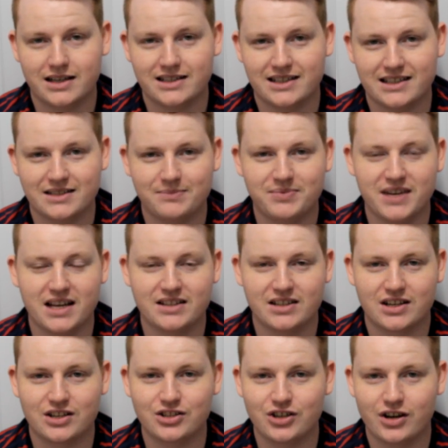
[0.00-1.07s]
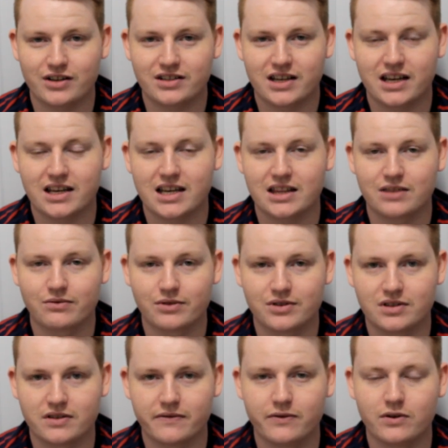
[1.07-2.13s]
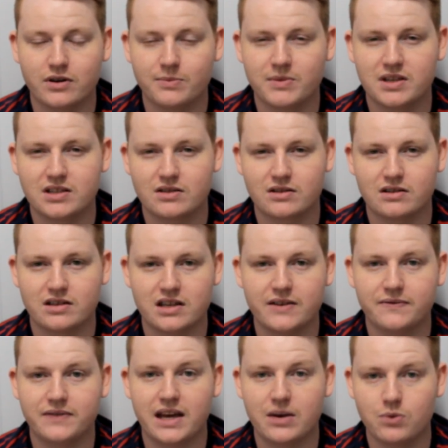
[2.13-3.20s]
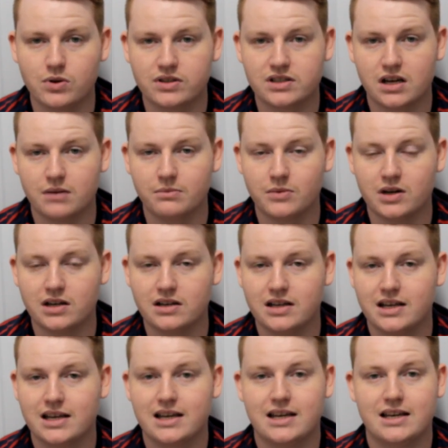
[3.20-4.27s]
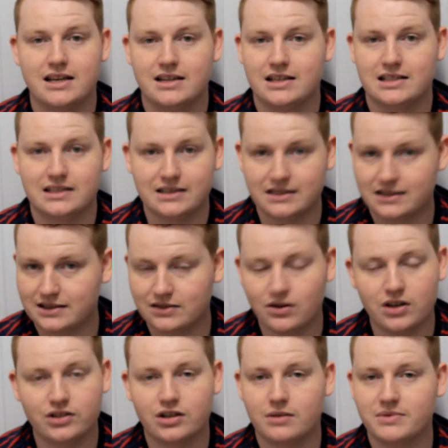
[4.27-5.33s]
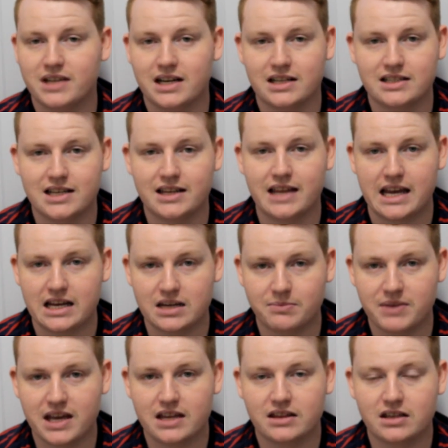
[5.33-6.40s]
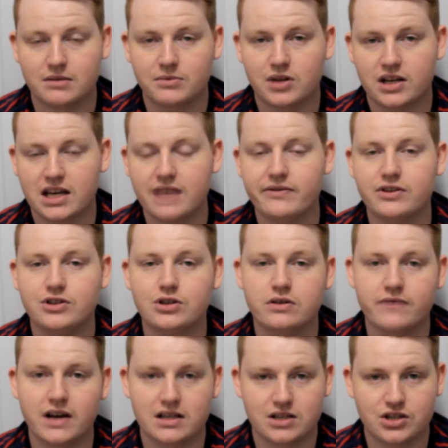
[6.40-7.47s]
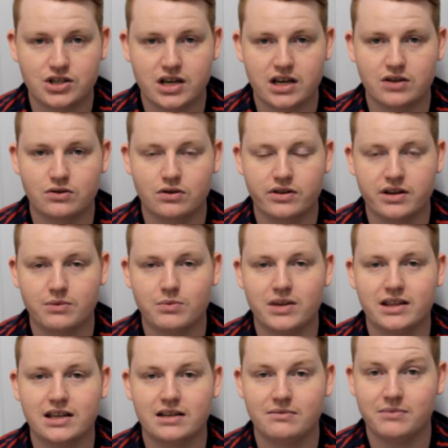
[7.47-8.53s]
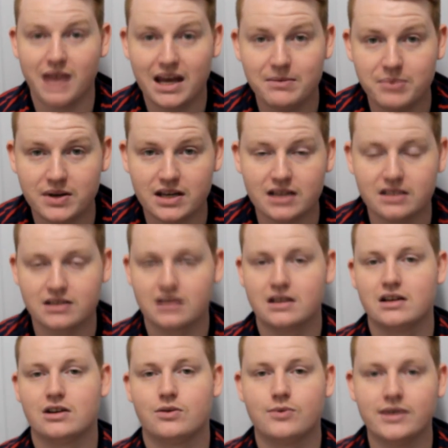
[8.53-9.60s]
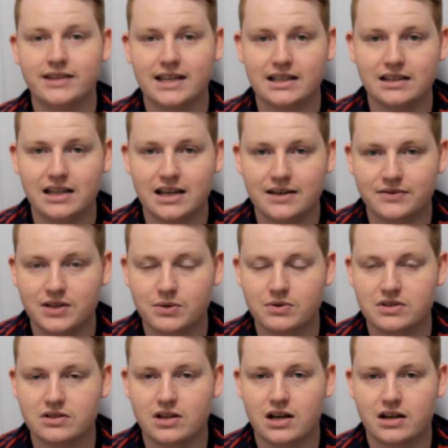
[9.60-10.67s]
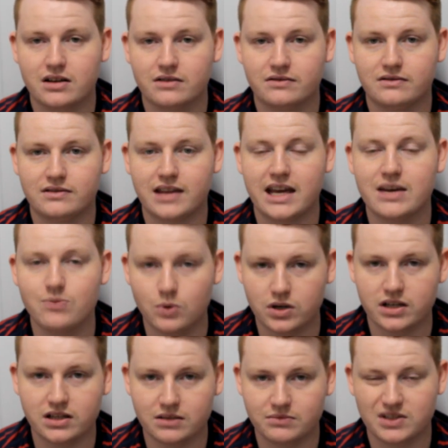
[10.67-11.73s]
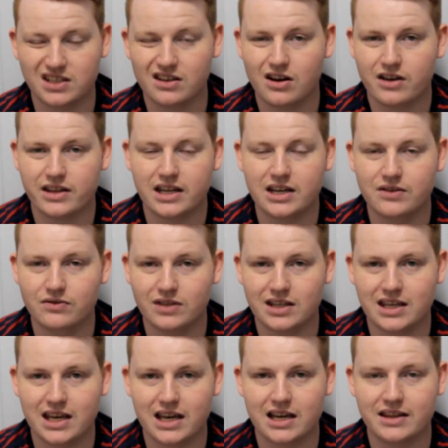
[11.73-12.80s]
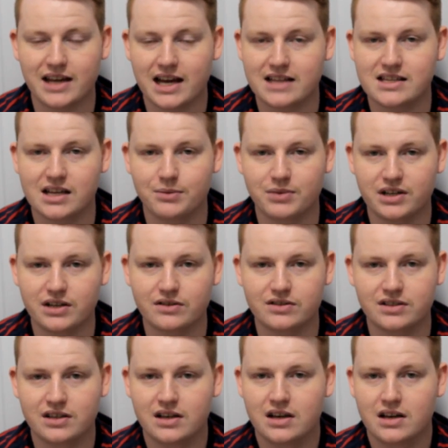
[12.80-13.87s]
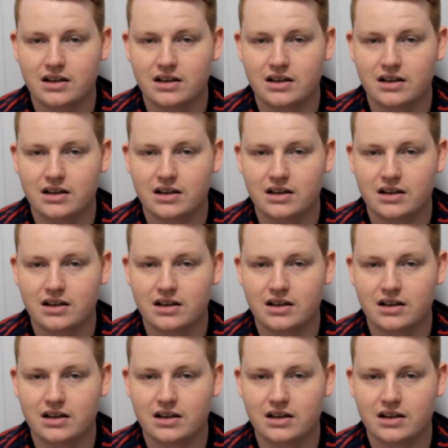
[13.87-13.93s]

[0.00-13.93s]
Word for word: it sounds like a joke saying can the Roosters afford him, considering if they want someone, nine times out of ten they end up getting them. Like even Tuivasa-Sheck and all them, when the NPs, when they left, it was like they wanted them to go. They didn't really care. They had someone else.